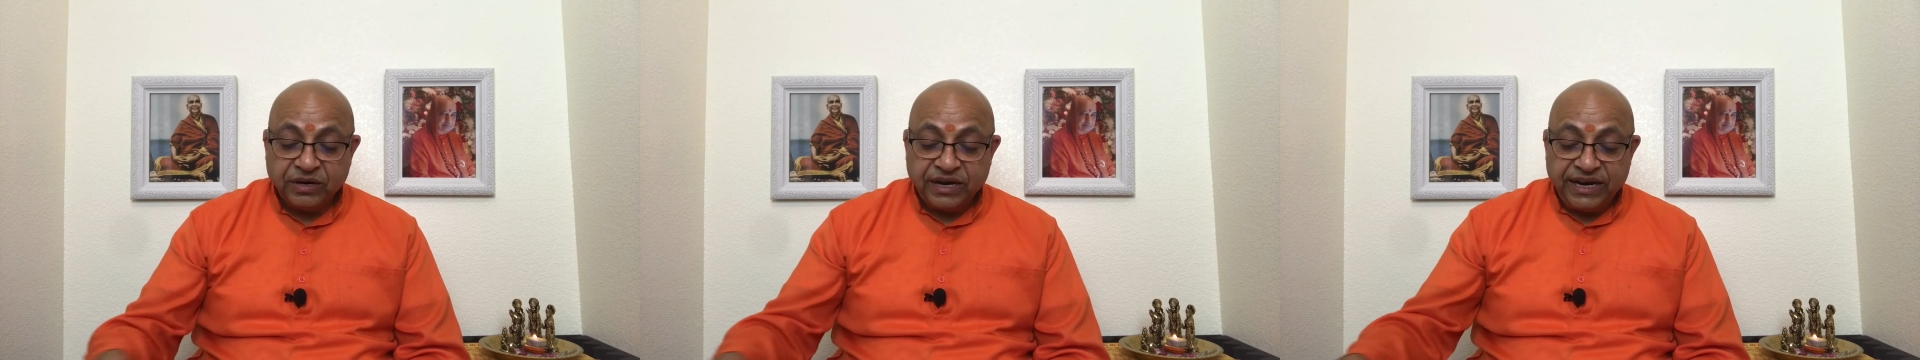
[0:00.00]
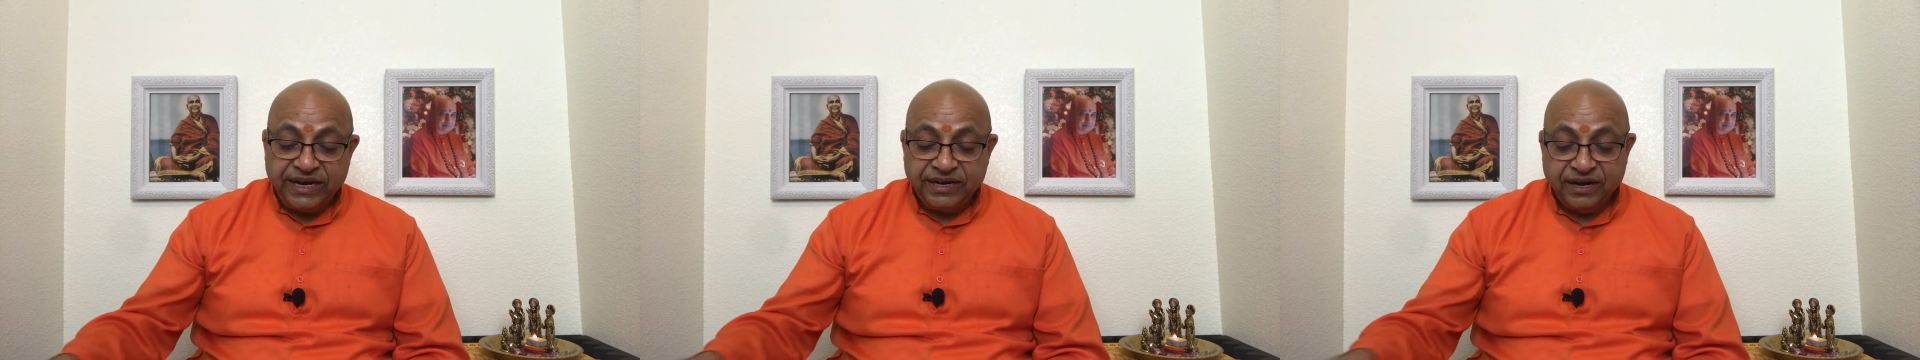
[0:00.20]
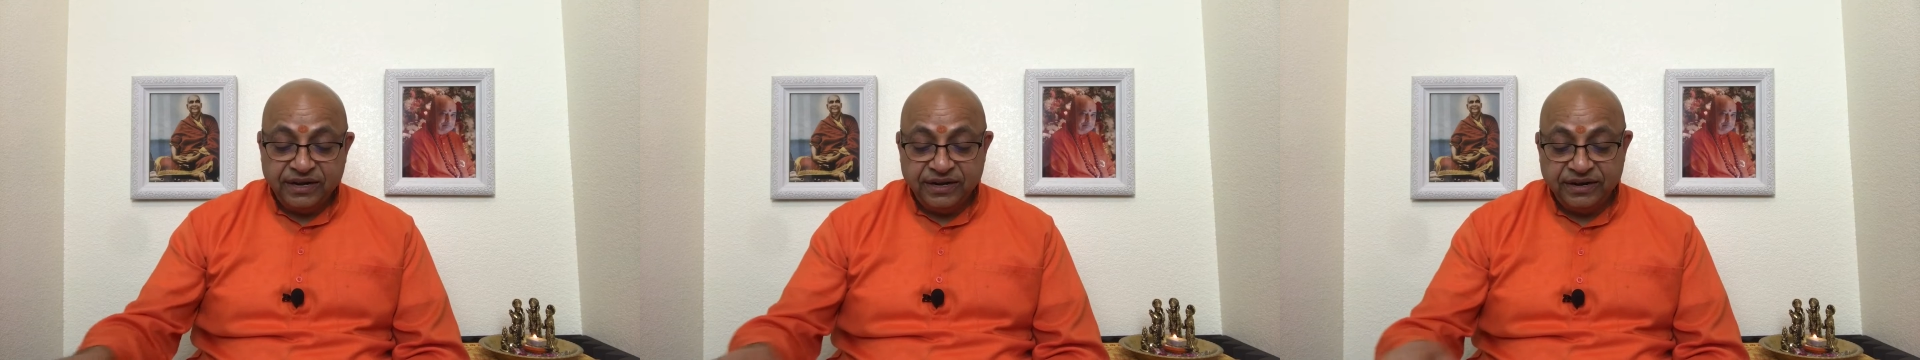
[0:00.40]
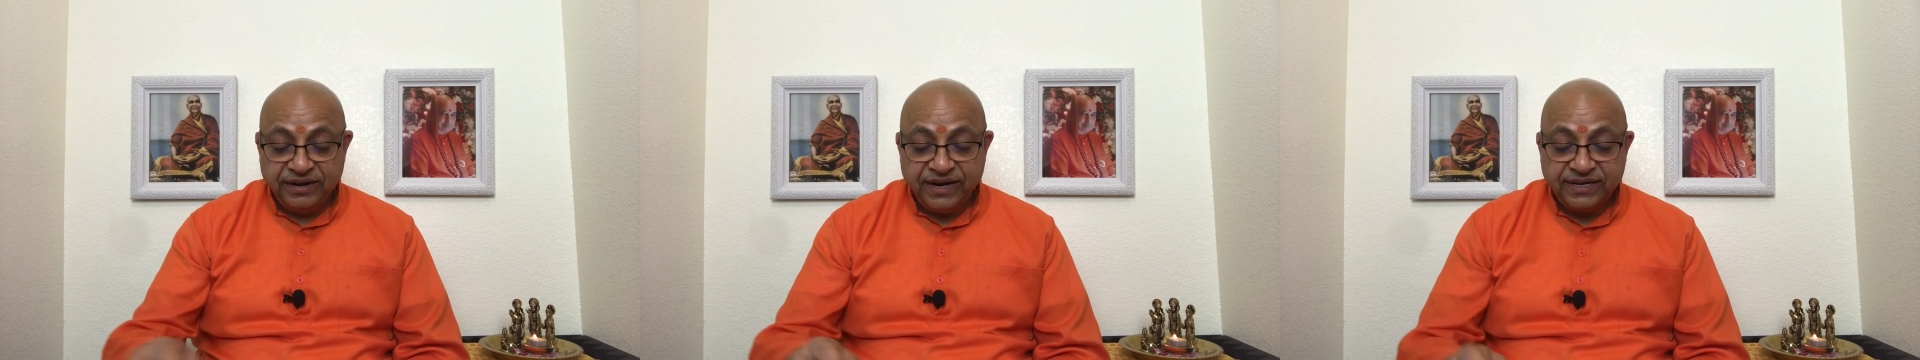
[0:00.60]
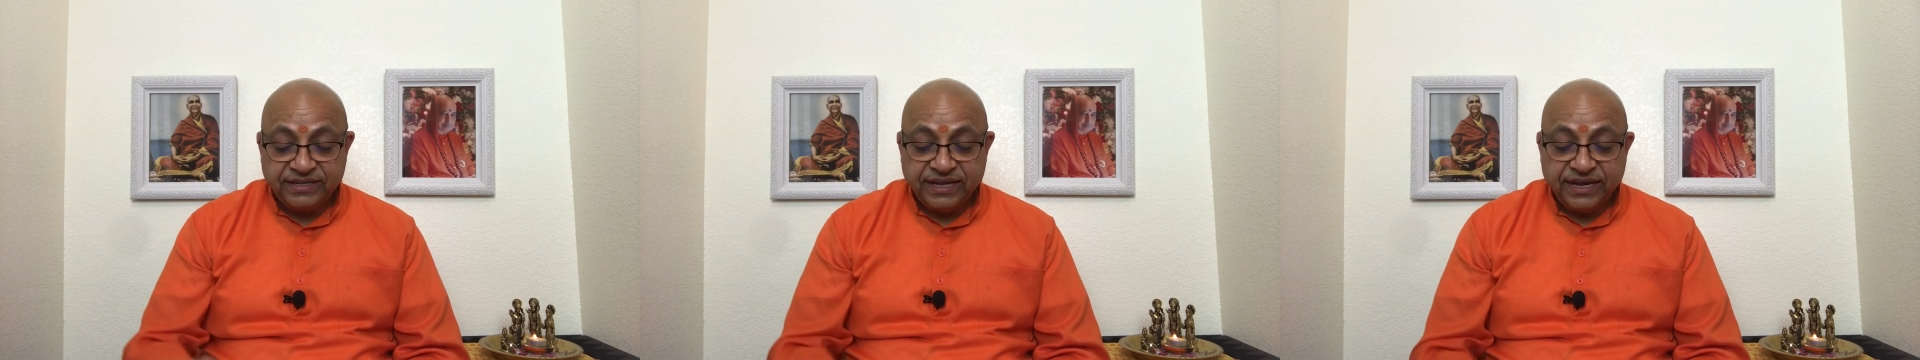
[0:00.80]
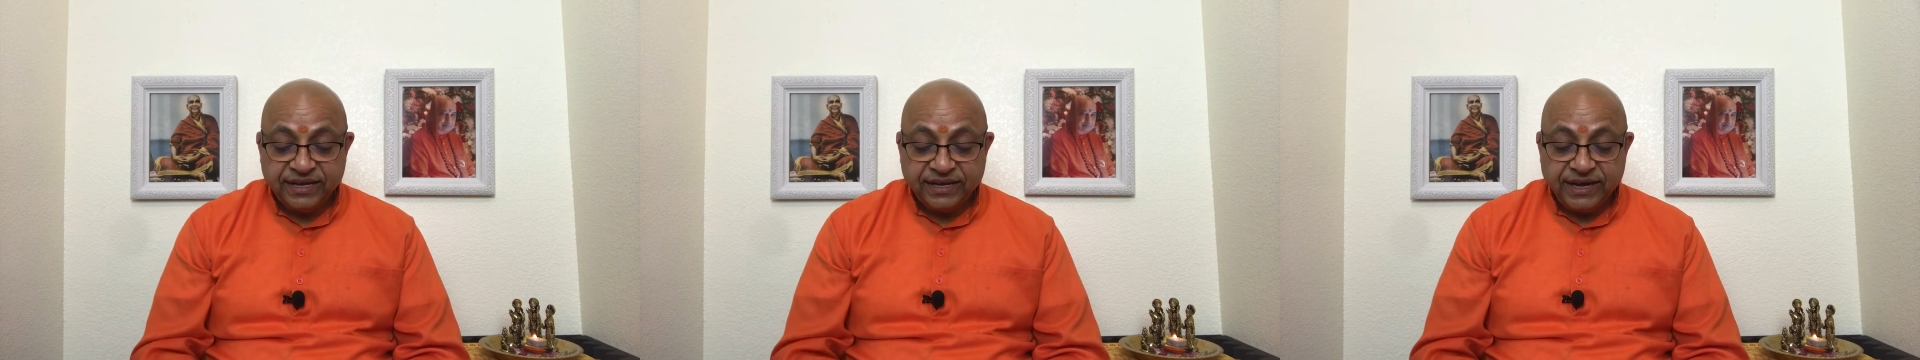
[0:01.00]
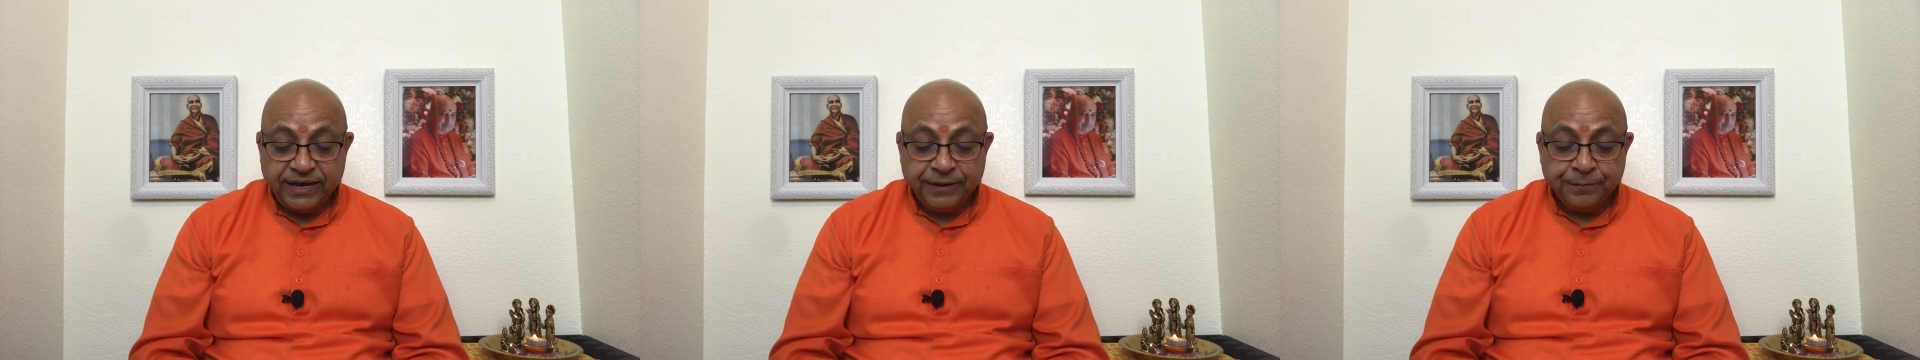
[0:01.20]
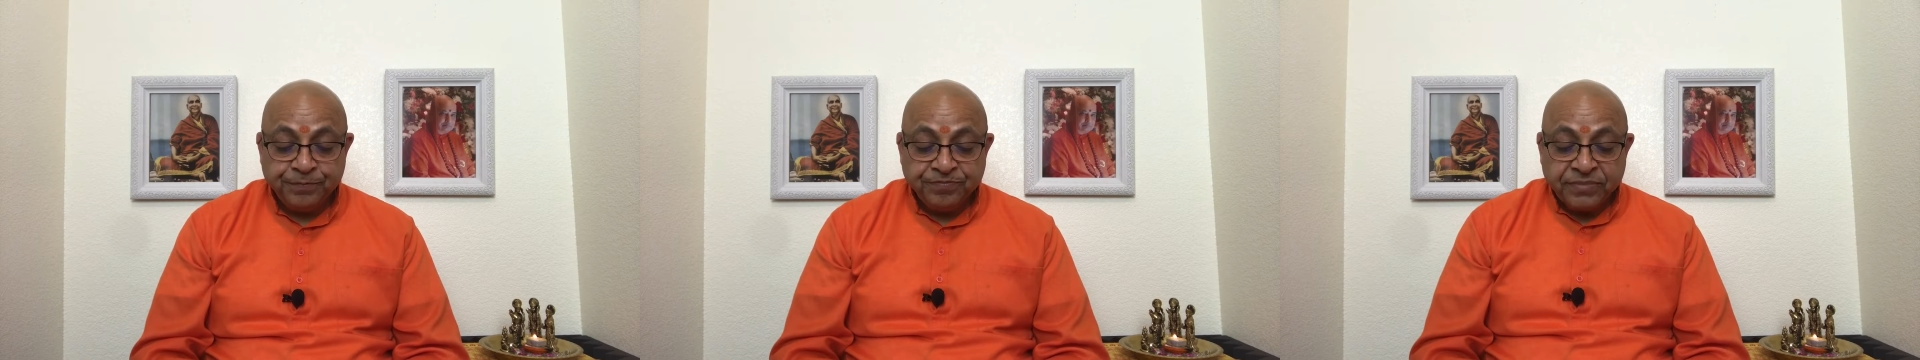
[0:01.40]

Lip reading: clean under it, thinking